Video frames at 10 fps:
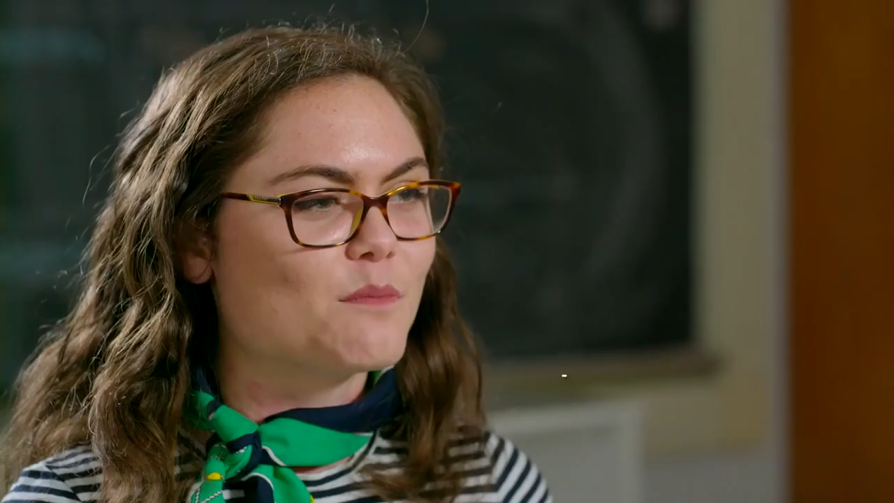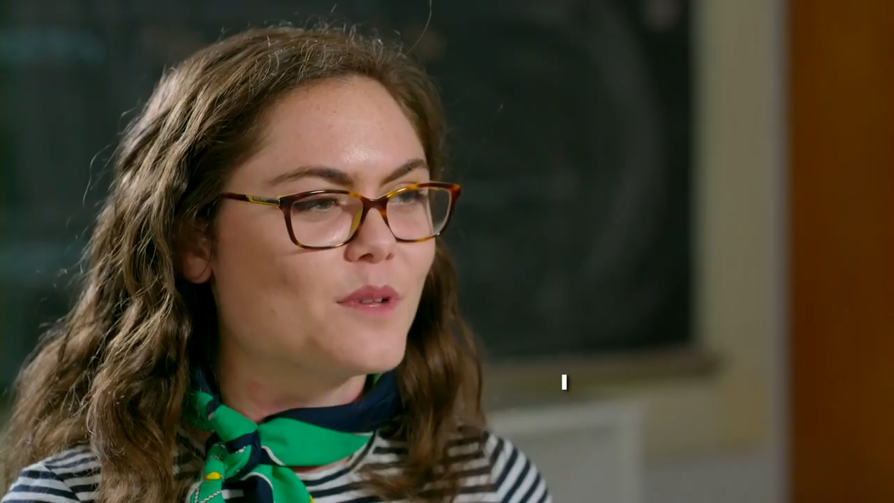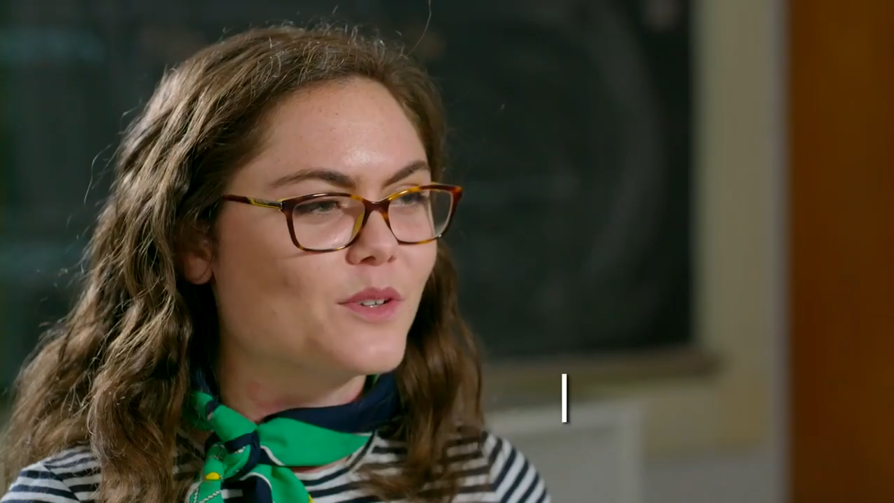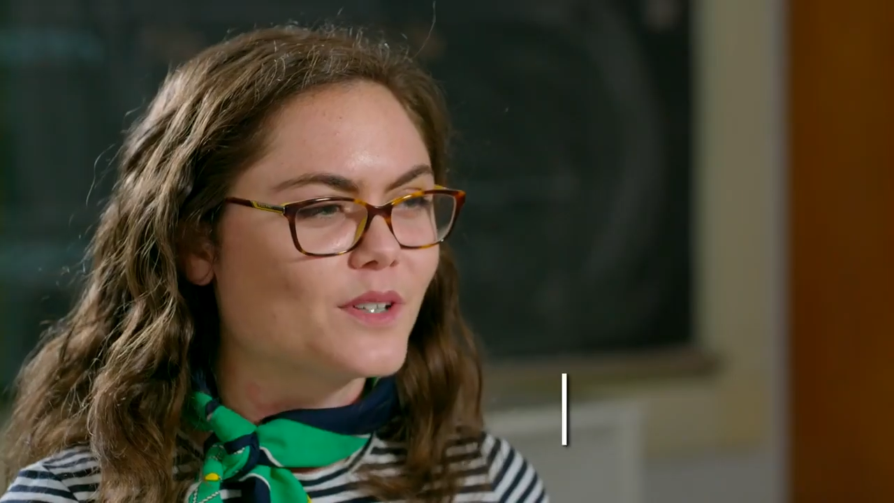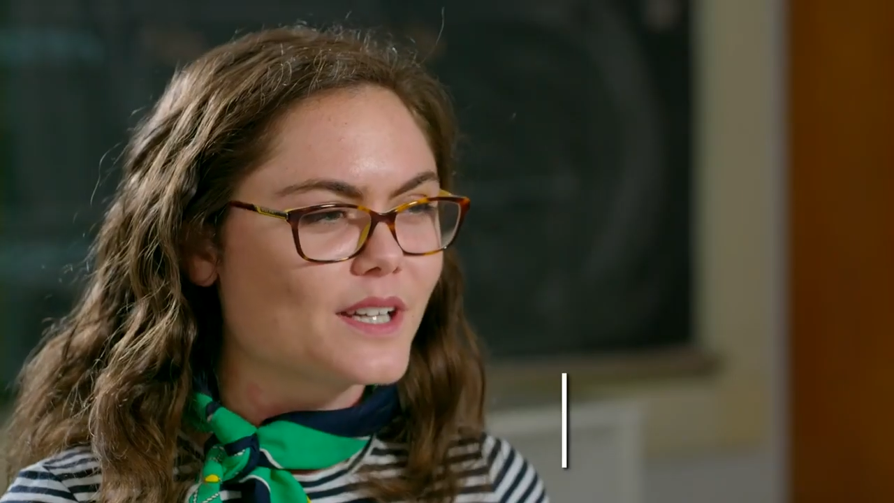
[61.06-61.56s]

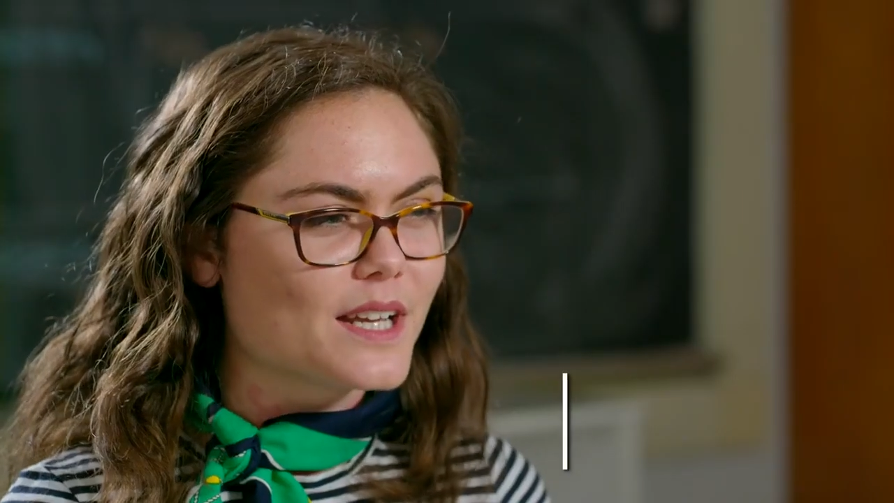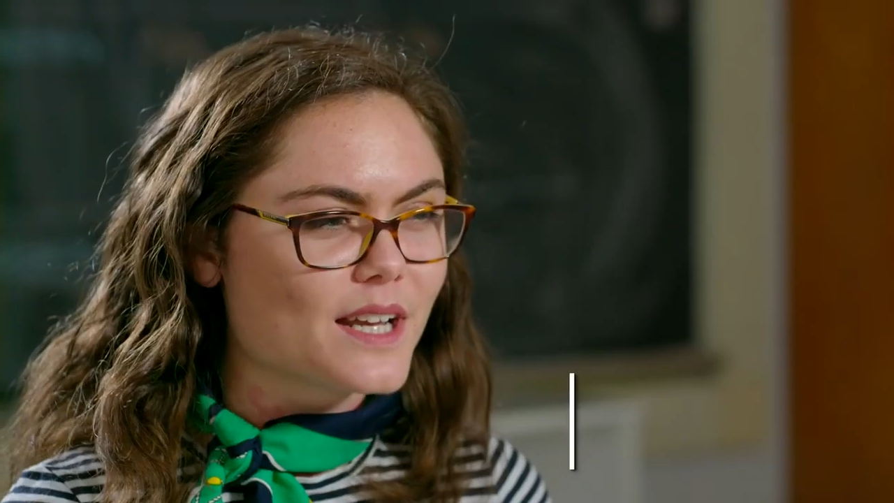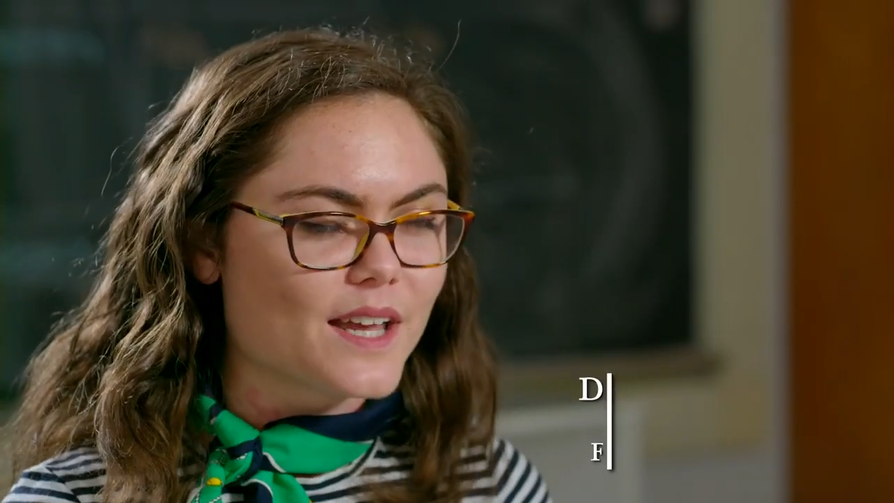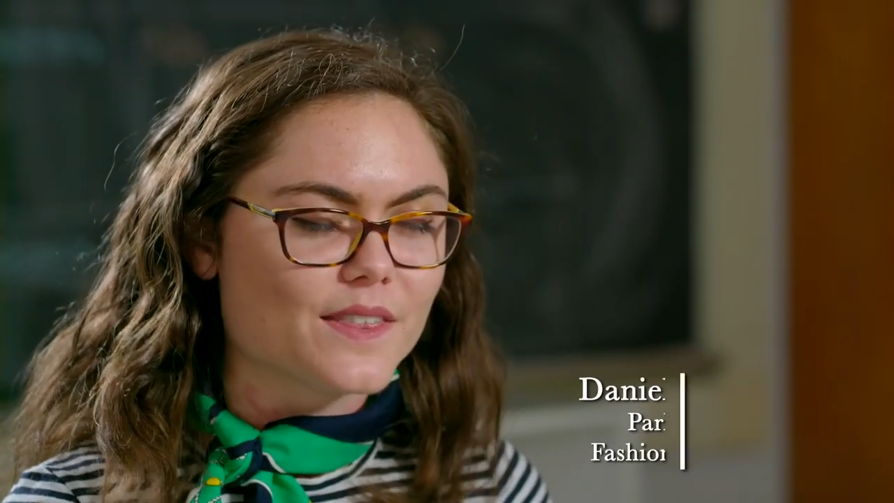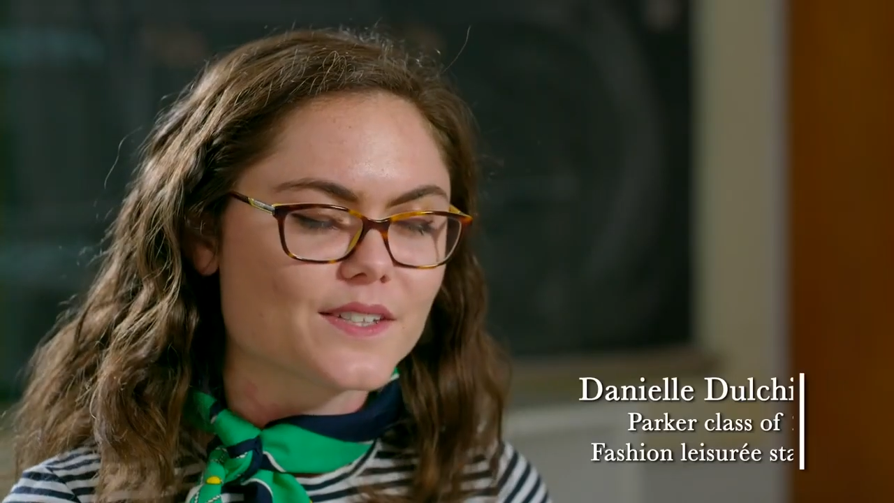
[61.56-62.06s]

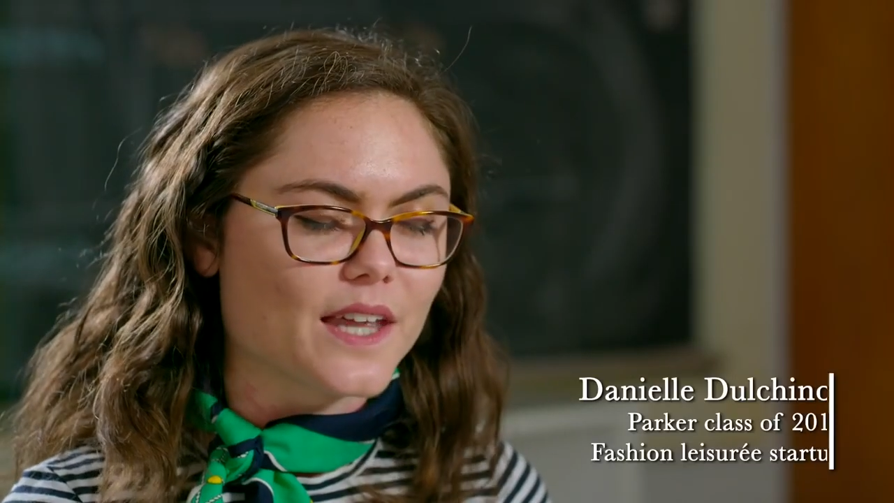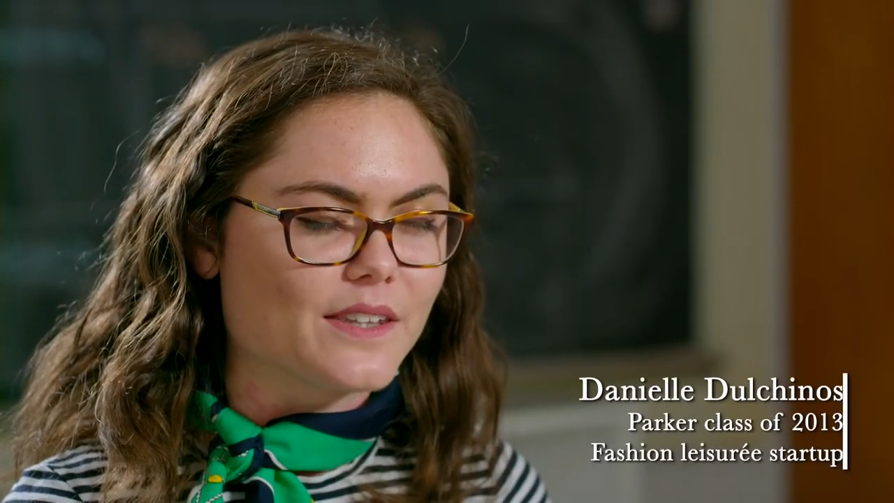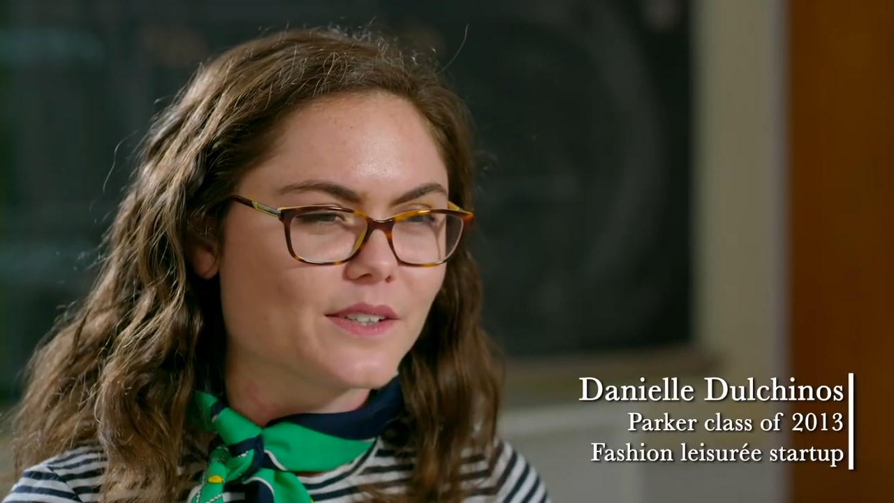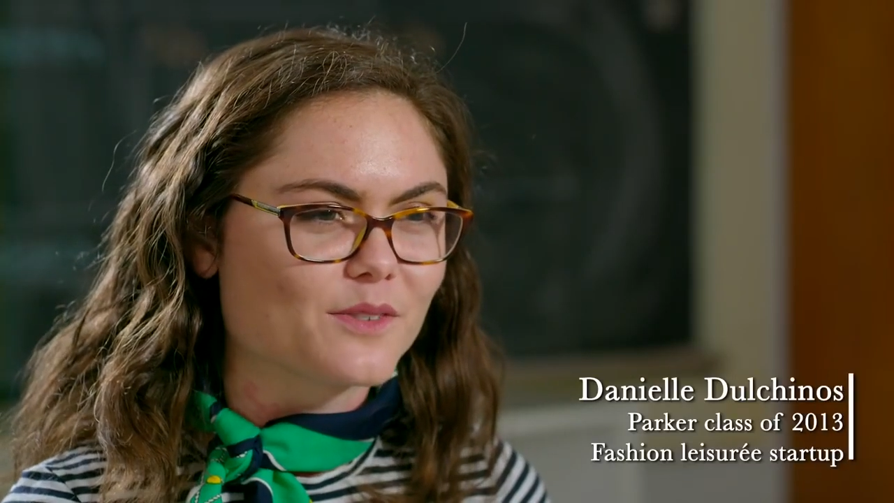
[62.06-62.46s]
Community and the sense